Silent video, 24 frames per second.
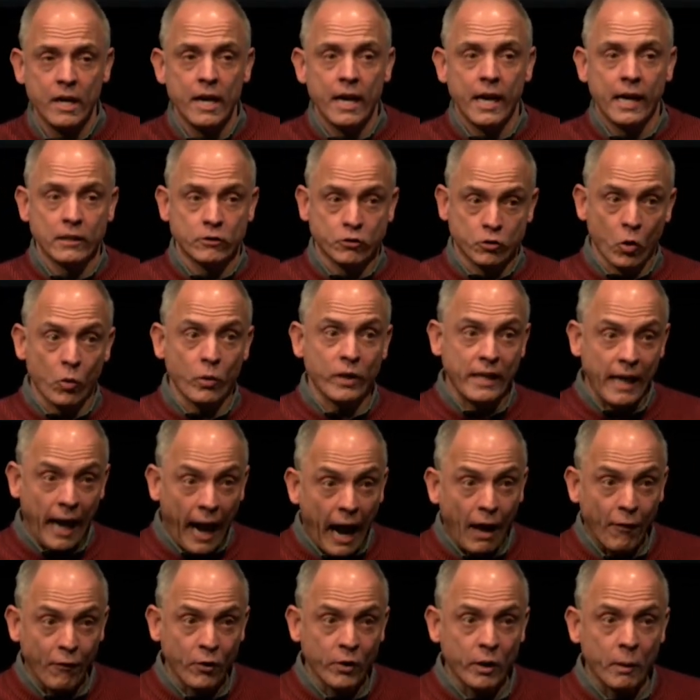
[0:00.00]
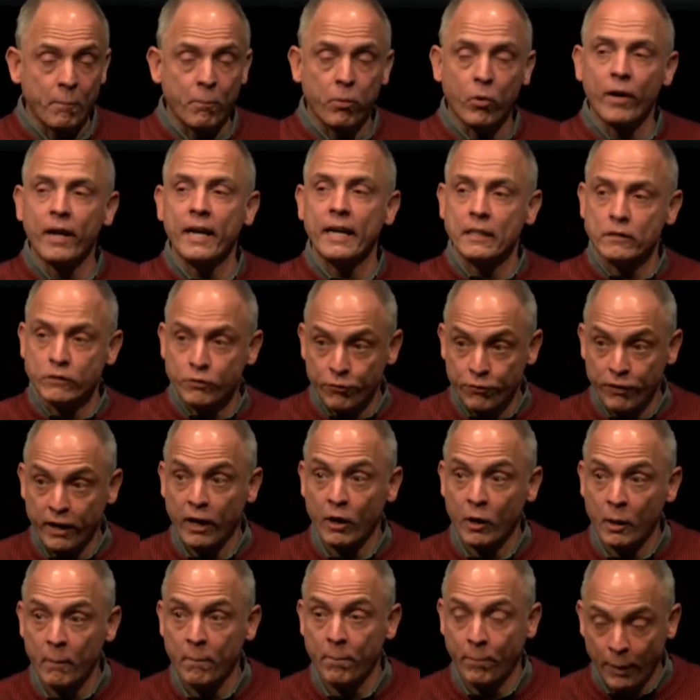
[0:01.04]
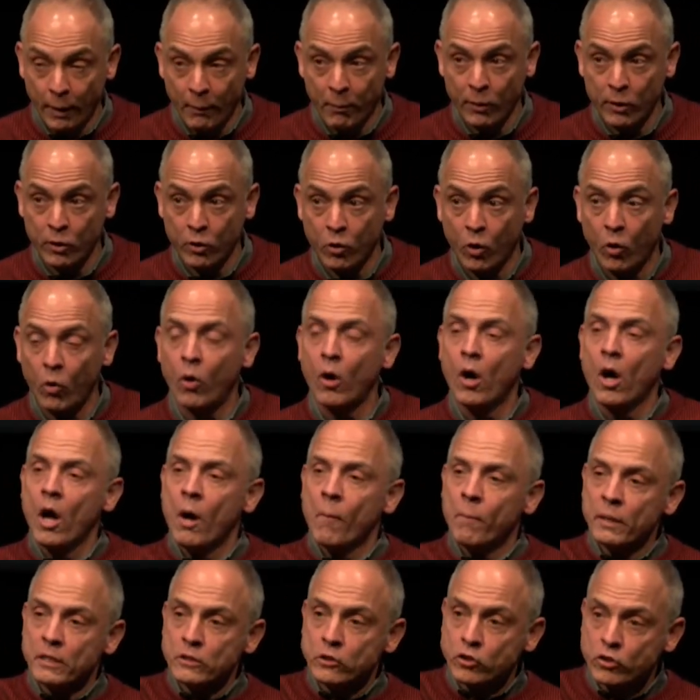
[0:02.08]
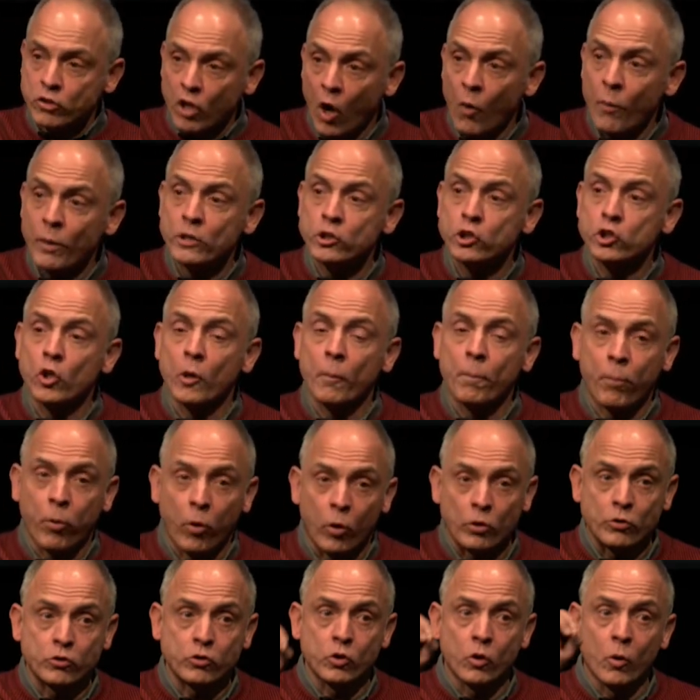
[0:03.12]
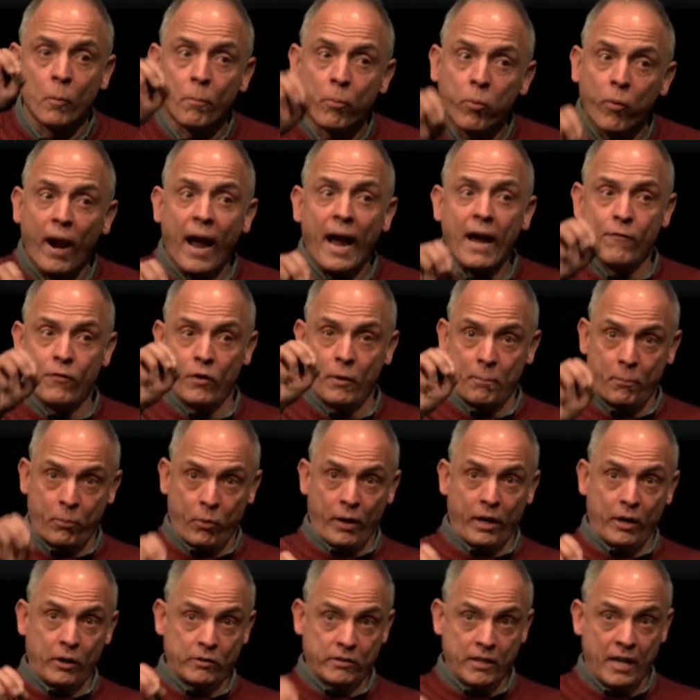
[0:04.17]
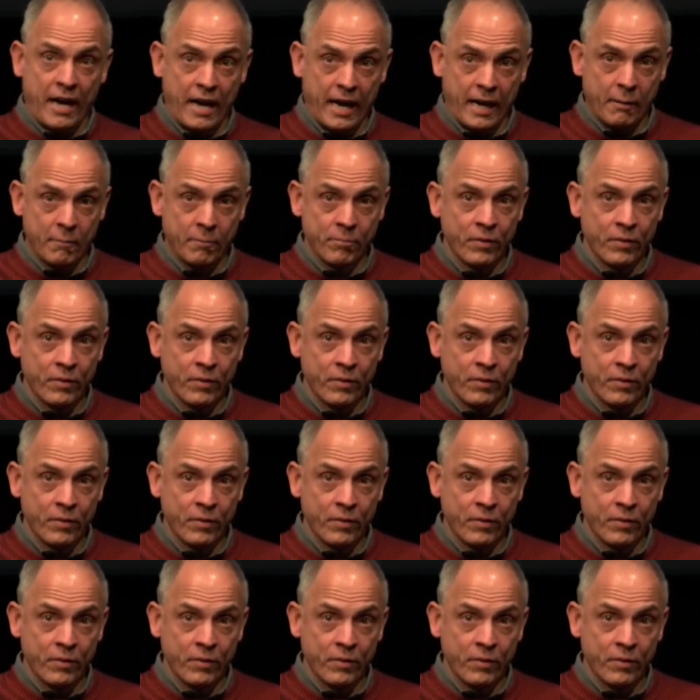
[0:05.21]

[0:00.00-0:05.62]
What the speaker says: And so gathering to pray is very biblical, but so is your personal private prayer time.